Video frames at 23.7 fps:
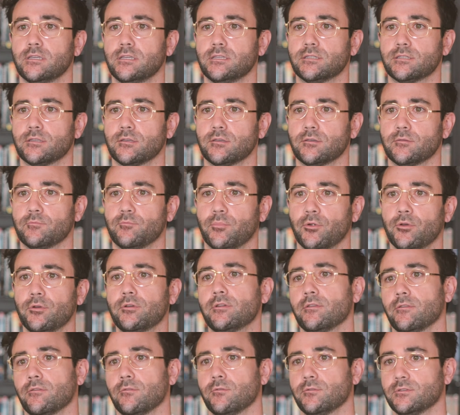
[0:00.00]
he's a bird
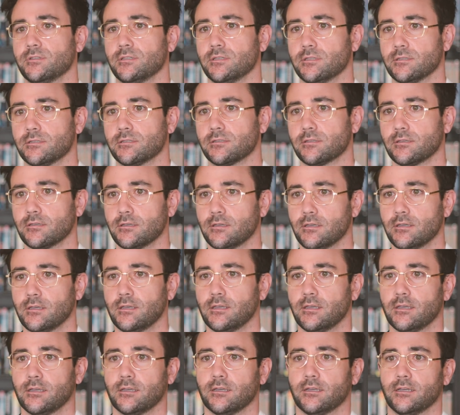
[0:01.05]
enthusiast,
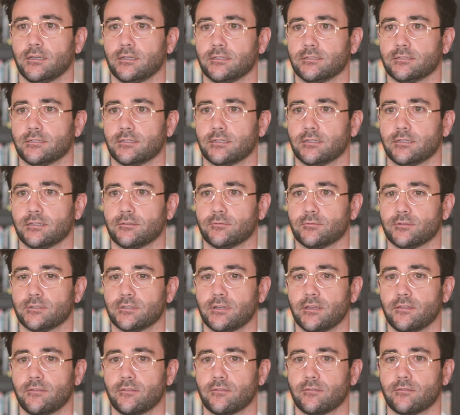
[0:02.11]
and uh, which
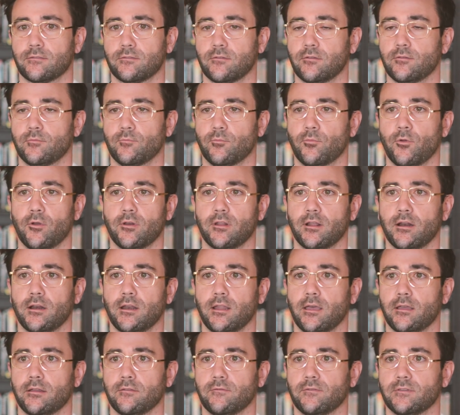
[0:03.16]
I thought brought out a
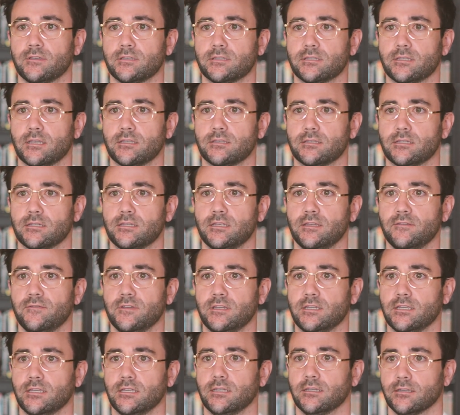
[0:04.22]
lot of his
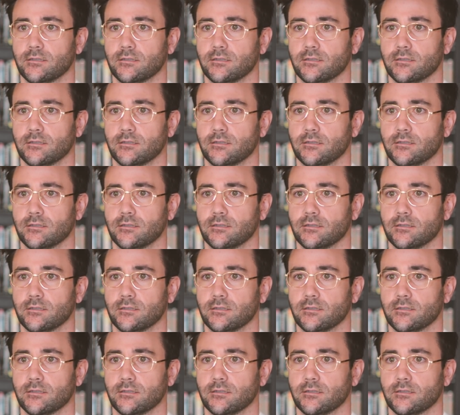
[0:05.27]
sensitivity.